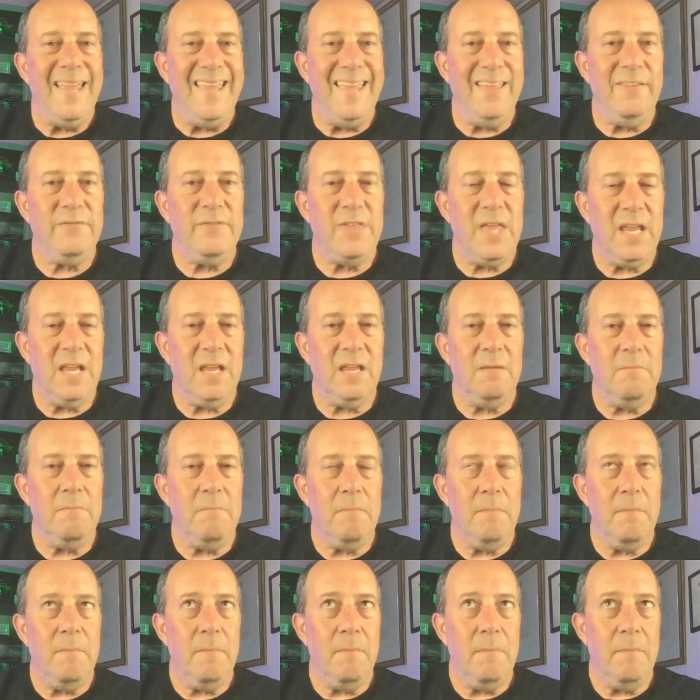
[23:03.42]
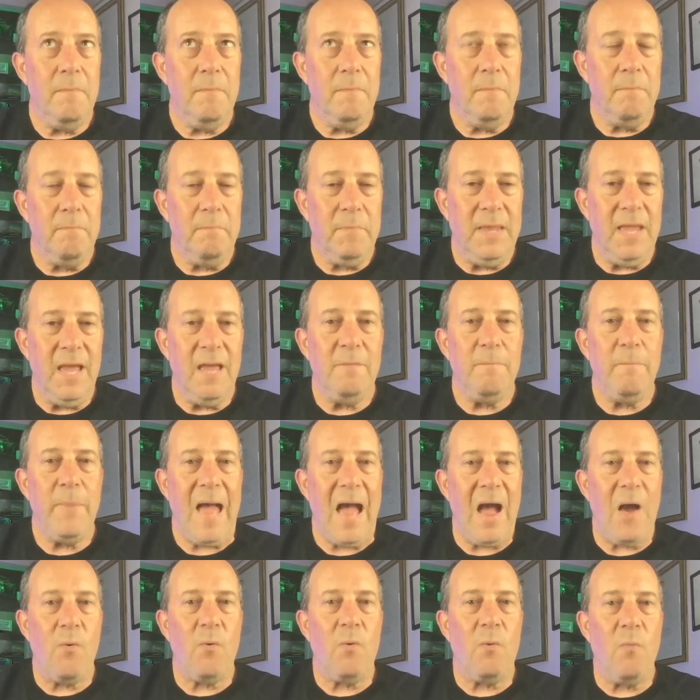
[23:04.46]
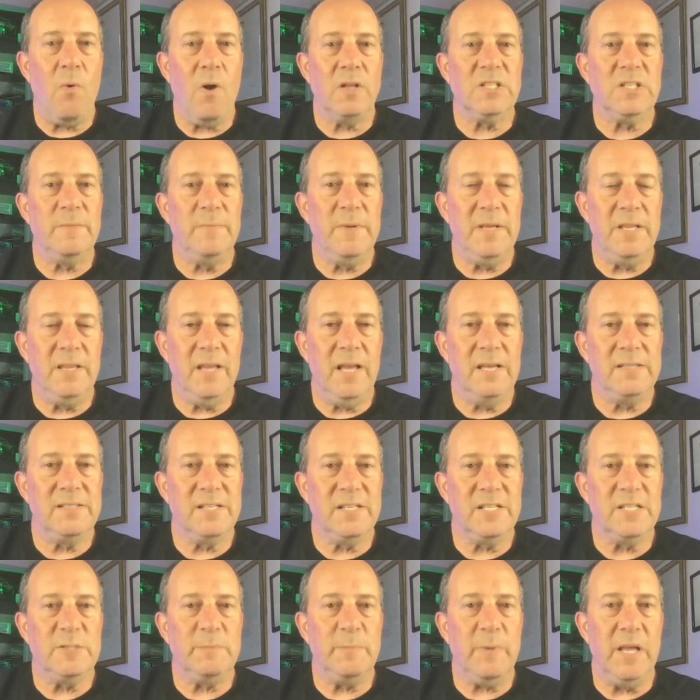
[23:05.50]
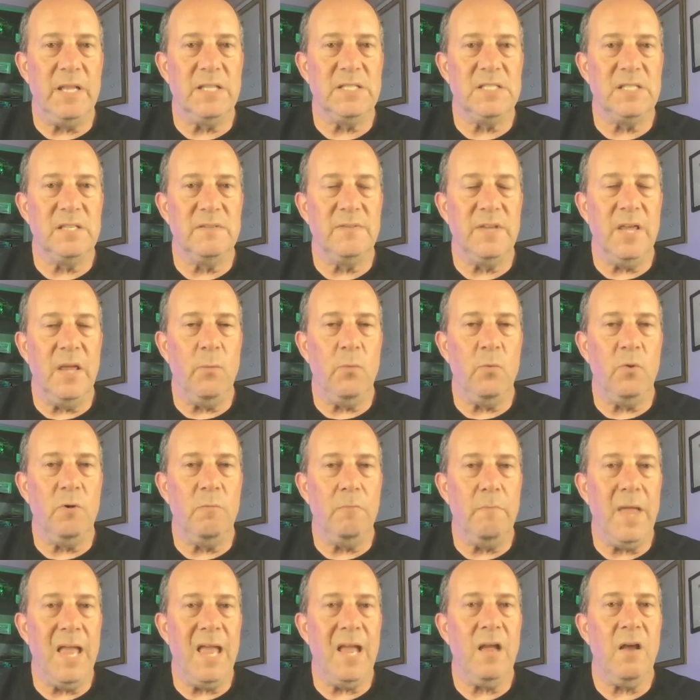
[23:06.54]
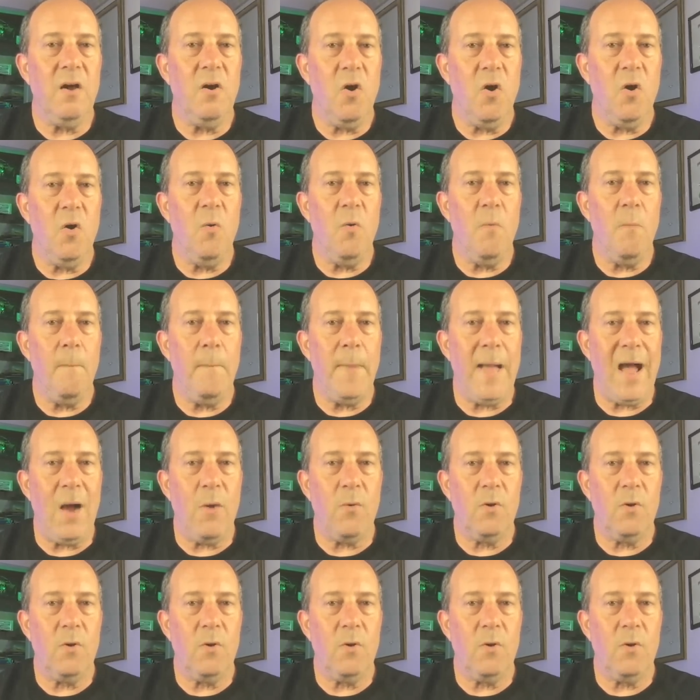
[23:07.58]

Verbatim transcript: if they can get Powerwall to be less expensive, it will make home